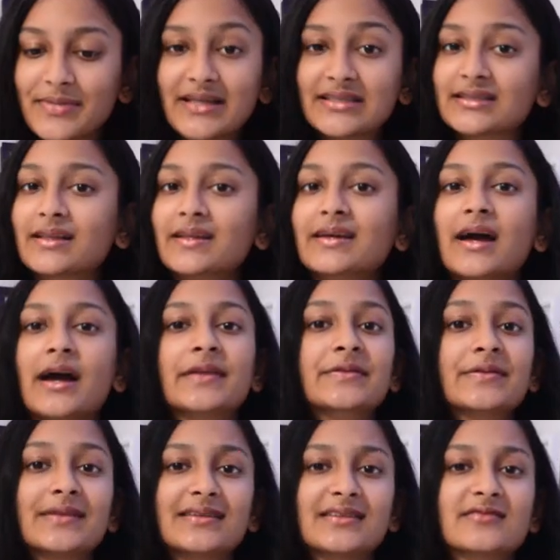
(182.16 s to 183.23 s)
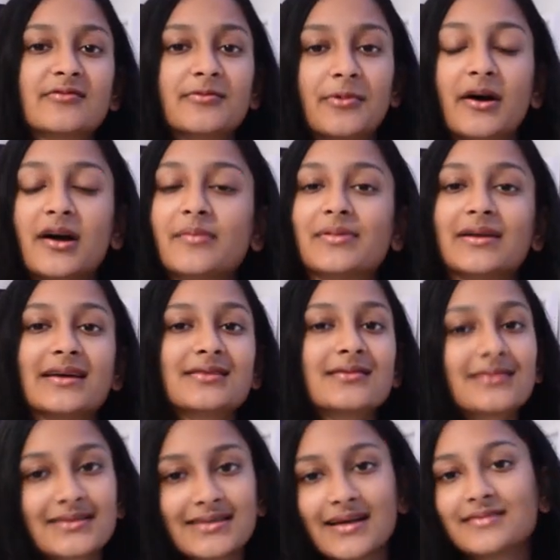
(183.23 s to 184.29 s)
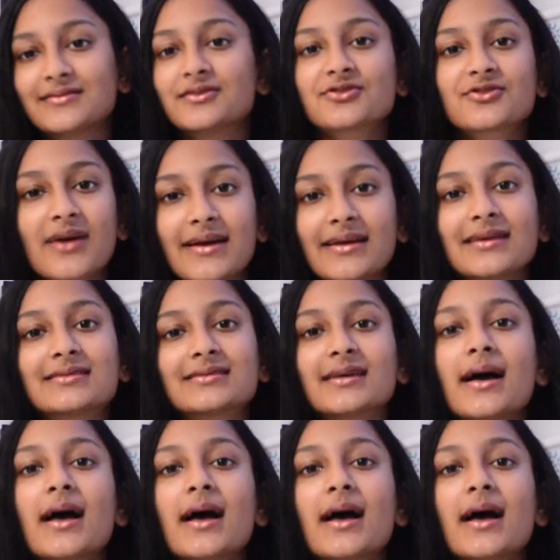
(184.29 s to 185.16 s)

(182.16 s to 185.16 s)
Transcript: Basically, I knew that this would work, but I still decided to try it.